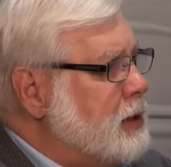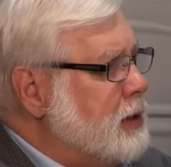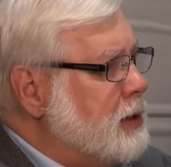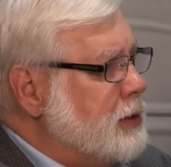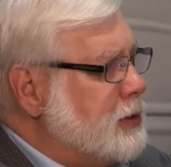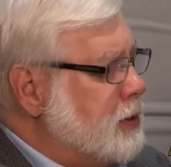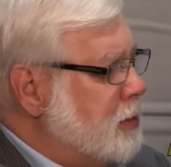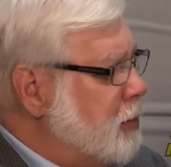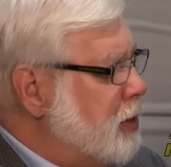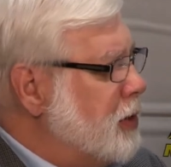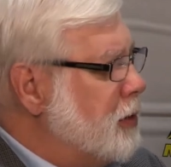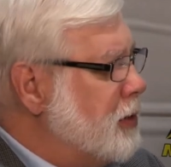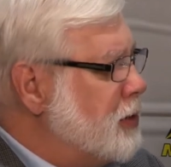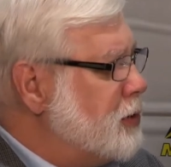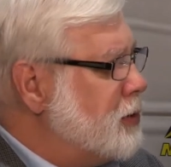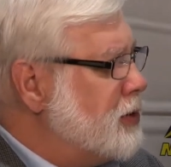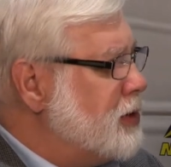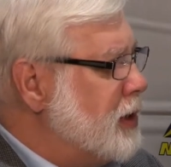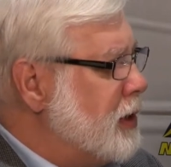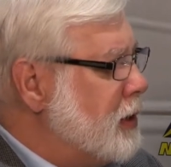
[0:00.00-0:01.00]
some real
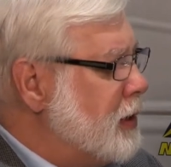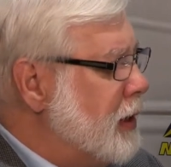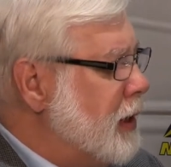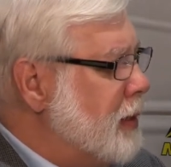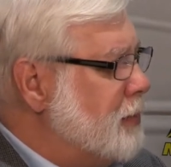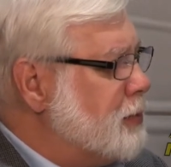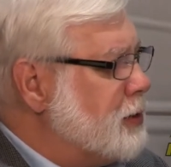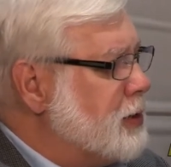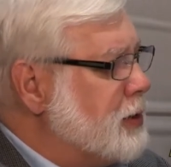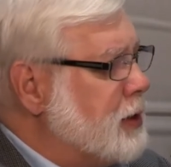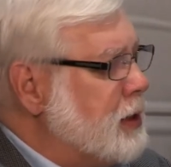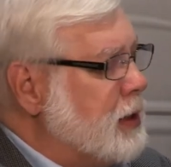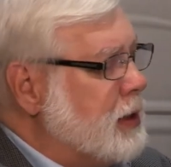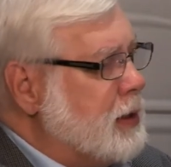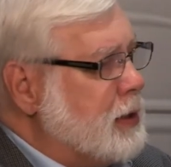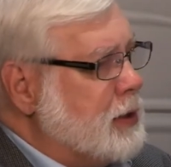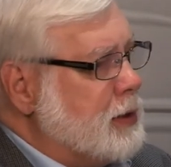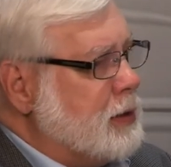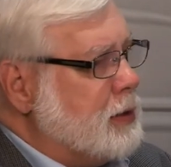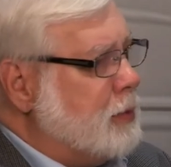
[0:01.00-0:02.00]
interesting leaps,
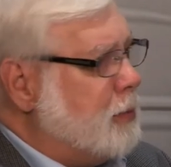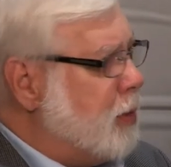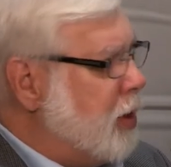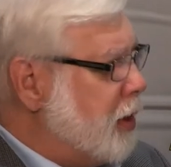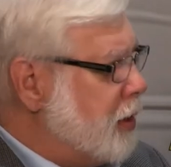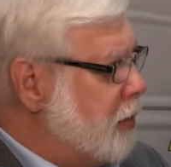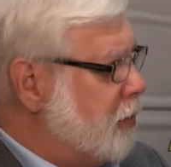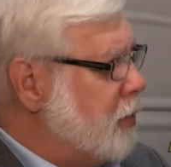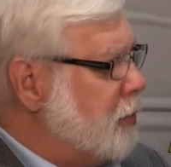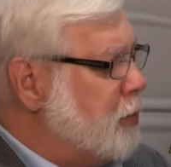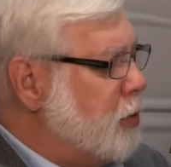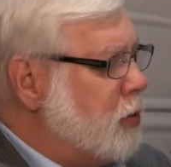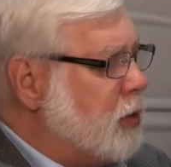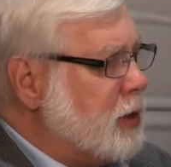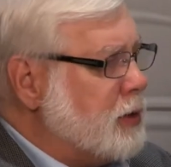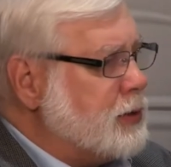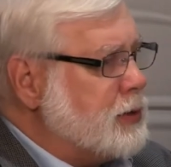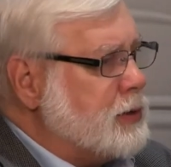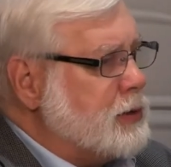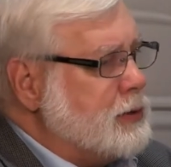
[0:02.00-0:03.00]
the market
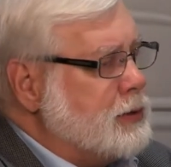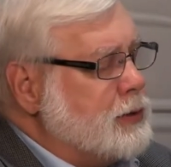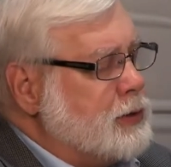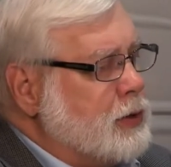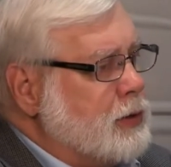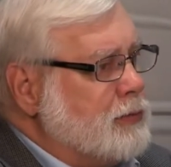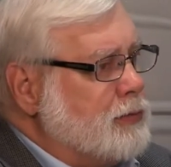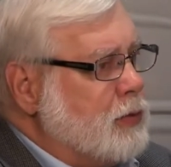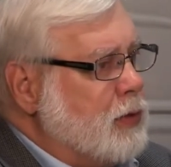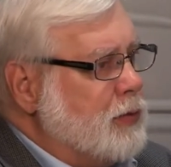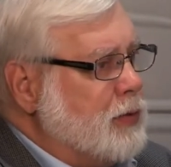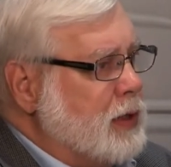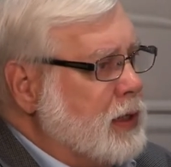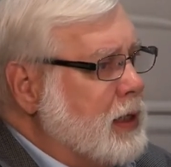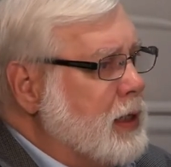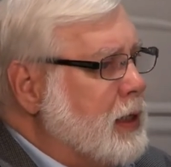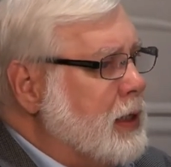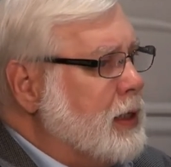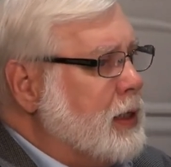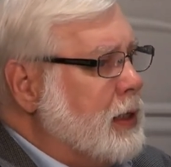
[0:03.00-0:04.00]
reports and so forth that
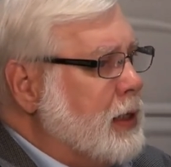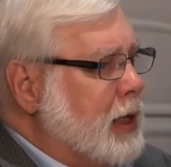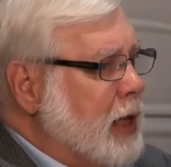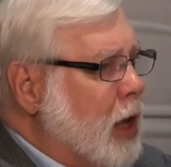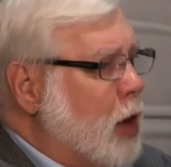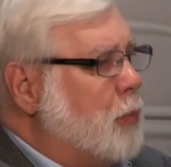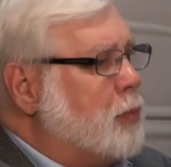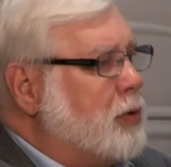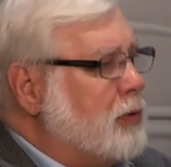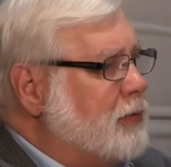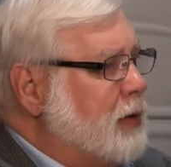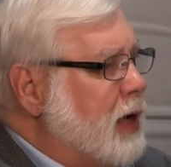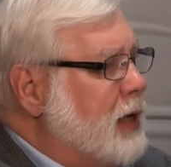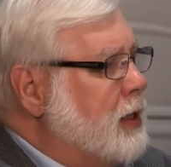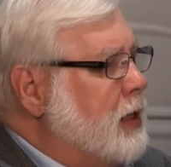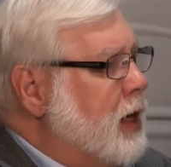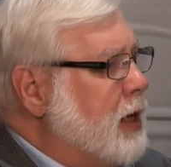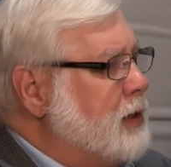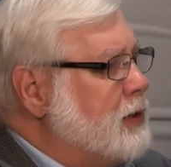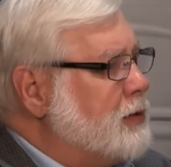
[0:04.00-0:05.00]
help provide
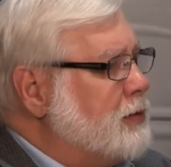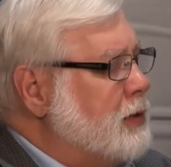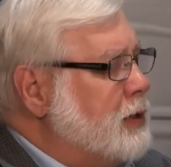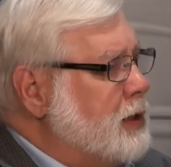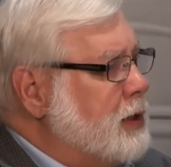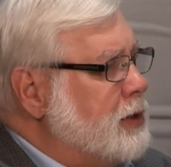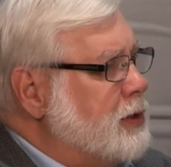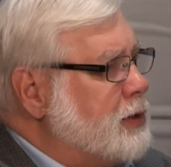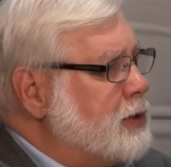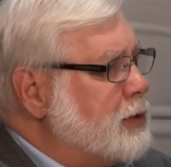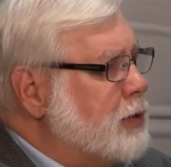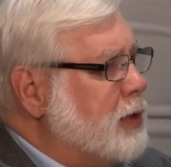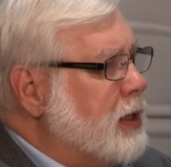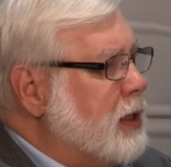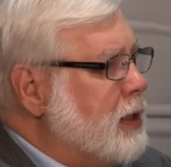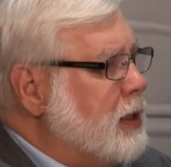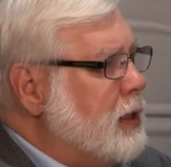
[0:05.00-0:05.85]
guidance for the industry.